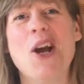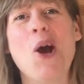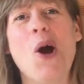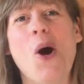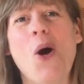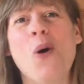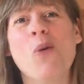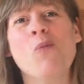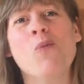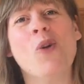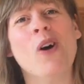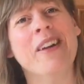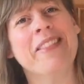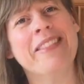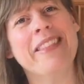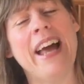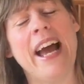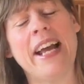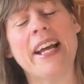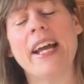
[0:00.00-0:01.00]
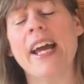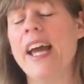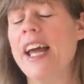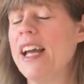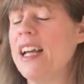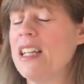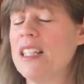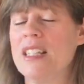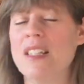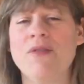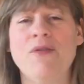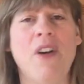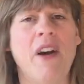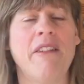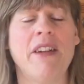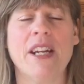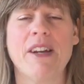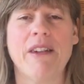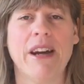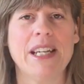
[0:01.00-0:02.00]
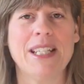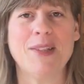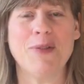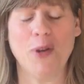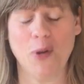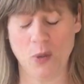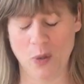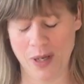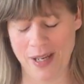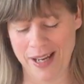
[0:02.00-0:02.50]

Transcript: on one leg. It's very graceful.